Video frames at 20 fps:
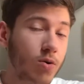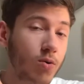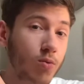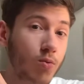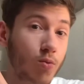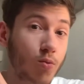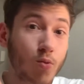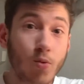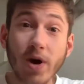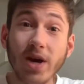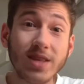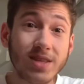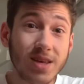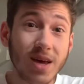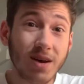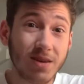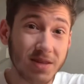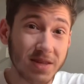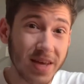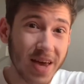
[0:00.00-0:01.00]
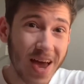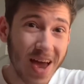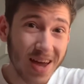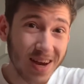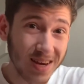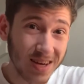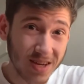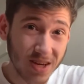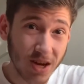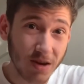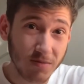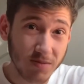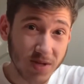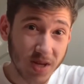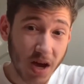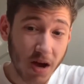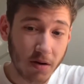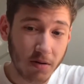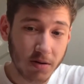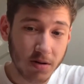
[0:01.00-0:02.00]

wait till Tenet comes out.